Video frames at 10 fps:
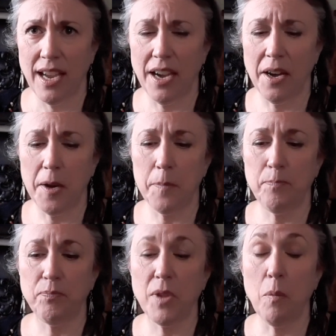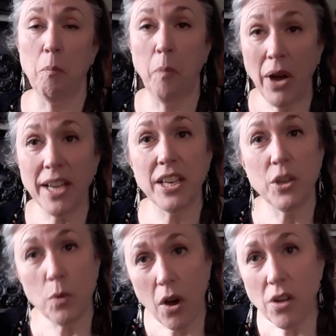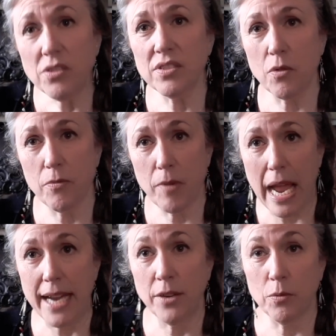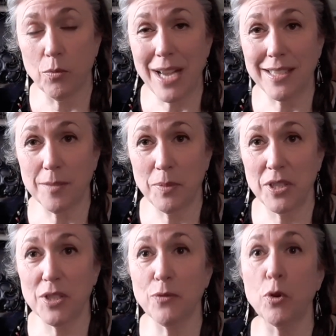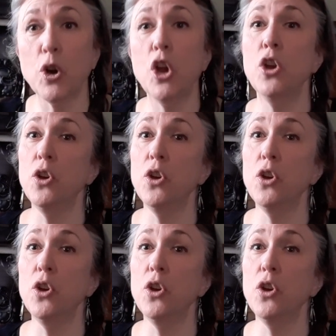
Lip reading: But you also find recipes for